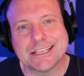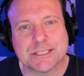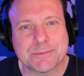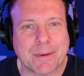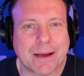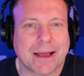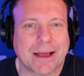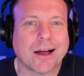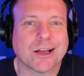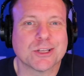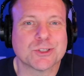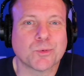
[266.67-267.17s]
by
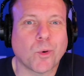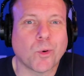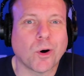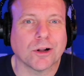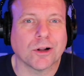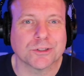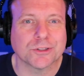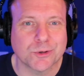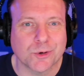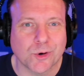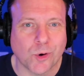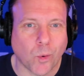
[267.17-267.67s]

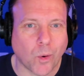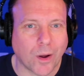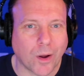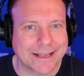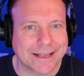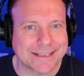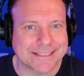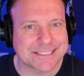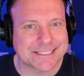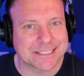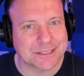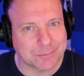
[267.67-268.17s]
Oswaldo
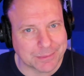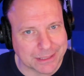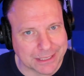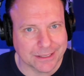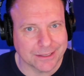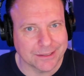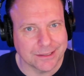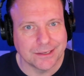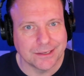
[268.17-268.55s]
Guayasamín.